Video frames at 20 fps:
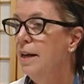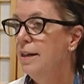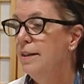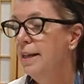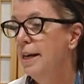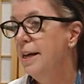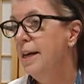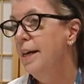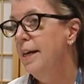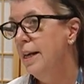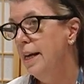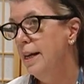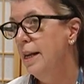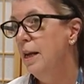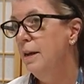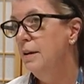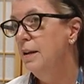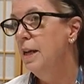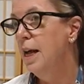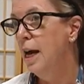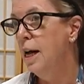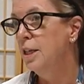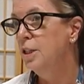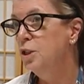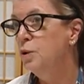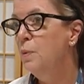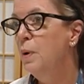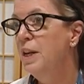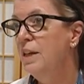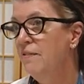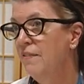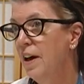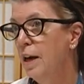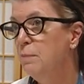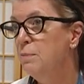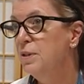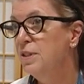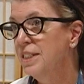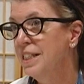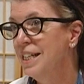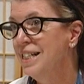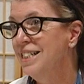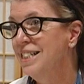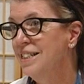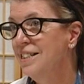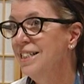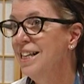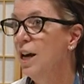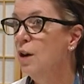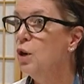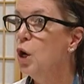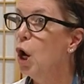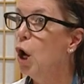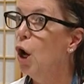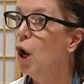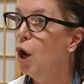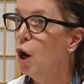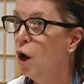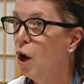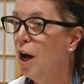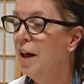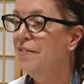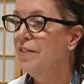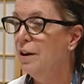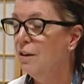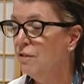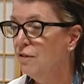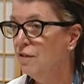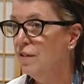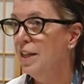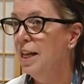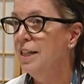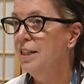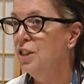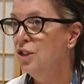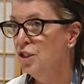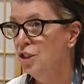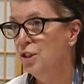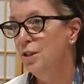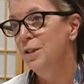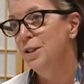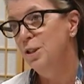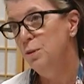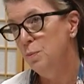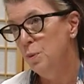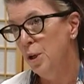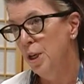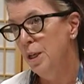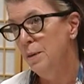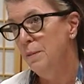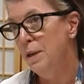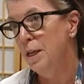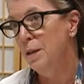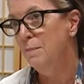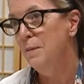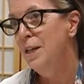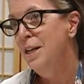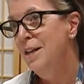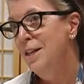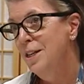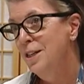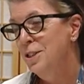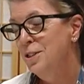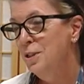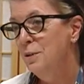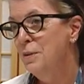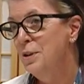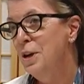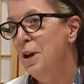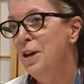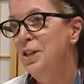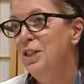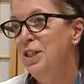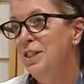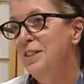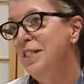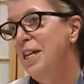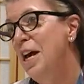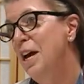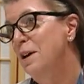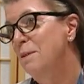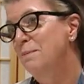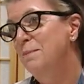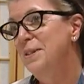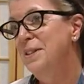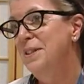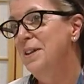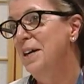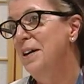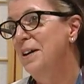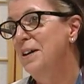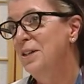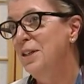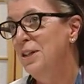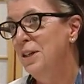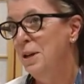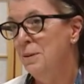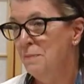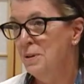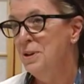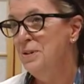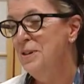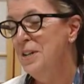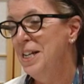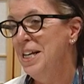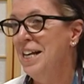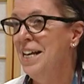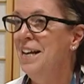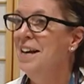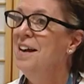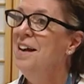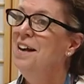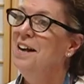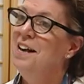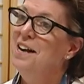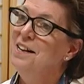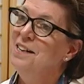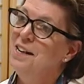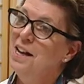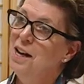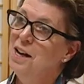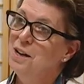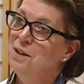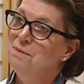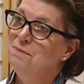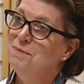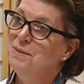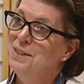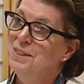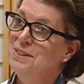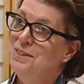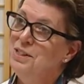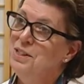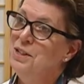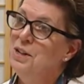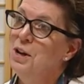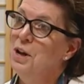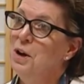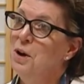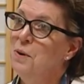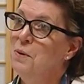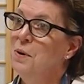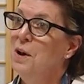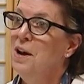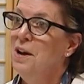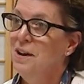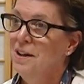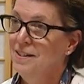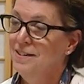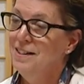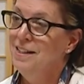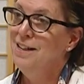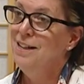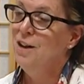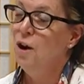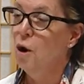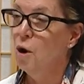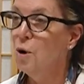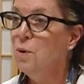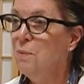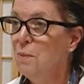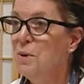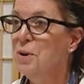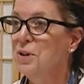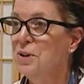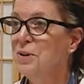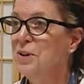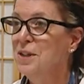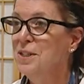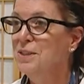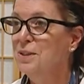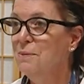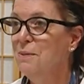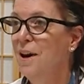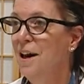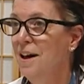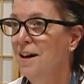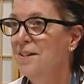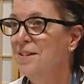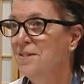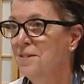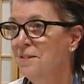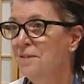they can get a, a 25% discount on their flood insurance premium. So That's it not huge. just helps the community, it helps, you know, the homeowner as well.